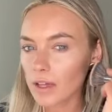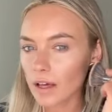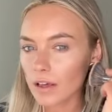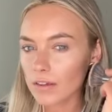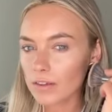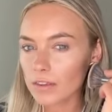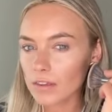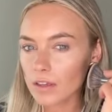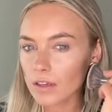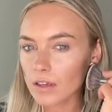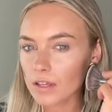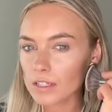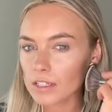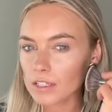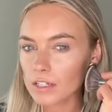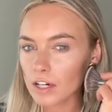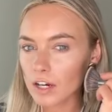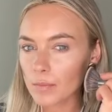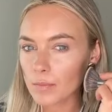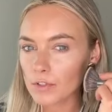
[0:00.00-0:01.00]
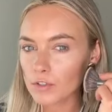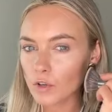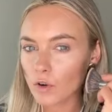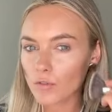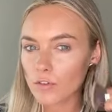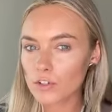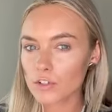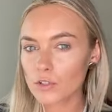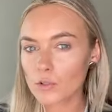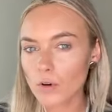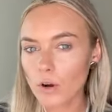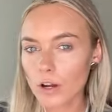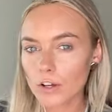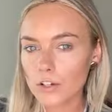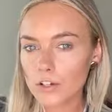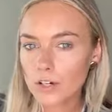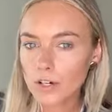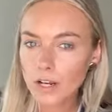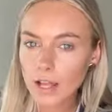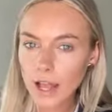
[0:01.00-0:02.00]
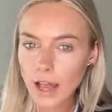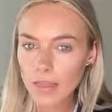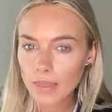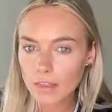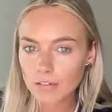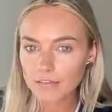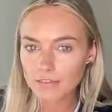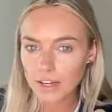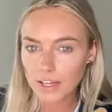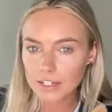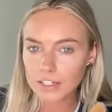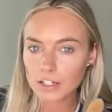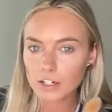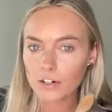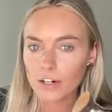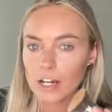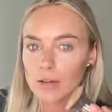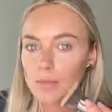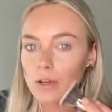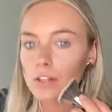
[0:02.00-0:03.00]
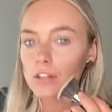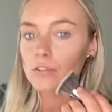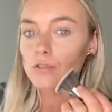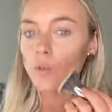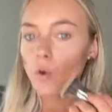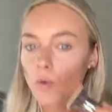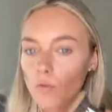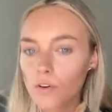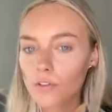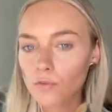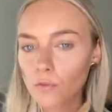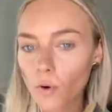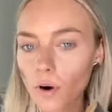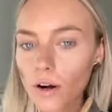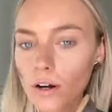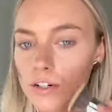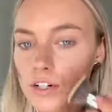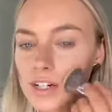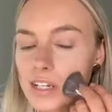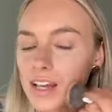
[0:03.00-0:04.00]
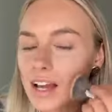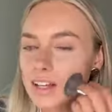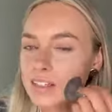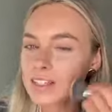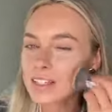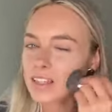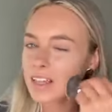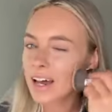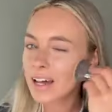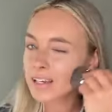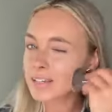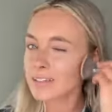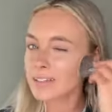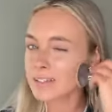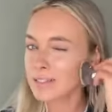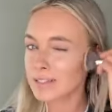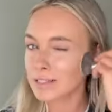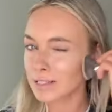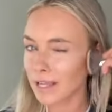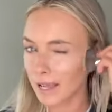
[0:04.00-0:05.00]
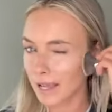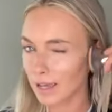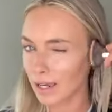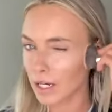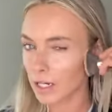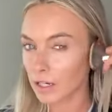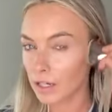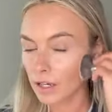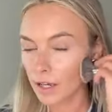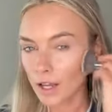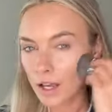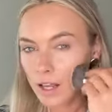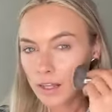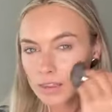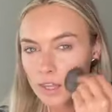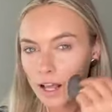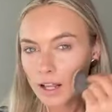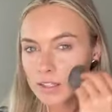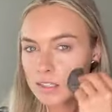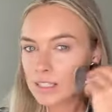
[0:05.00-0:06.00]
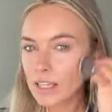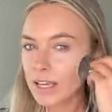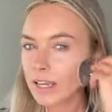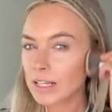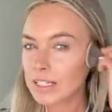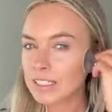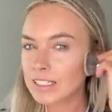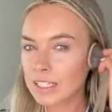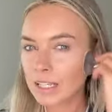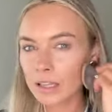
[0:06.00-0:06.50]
Yes, the serum is over 200 and the face cream is over 400. Yeah, see, that is insane. That's like